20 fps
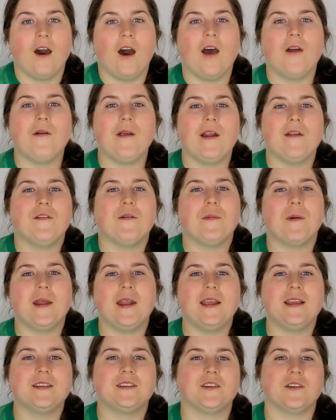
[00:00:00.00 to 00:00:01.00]
Alright
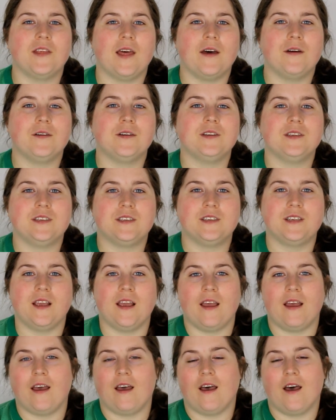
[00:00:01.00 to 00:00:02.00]
everybody, so that was
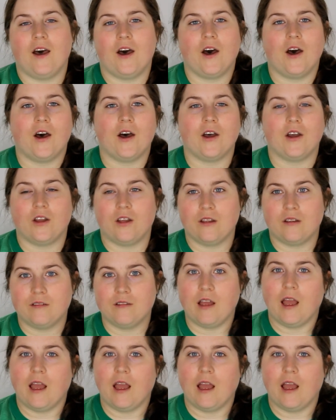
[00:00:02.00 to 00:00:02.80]
I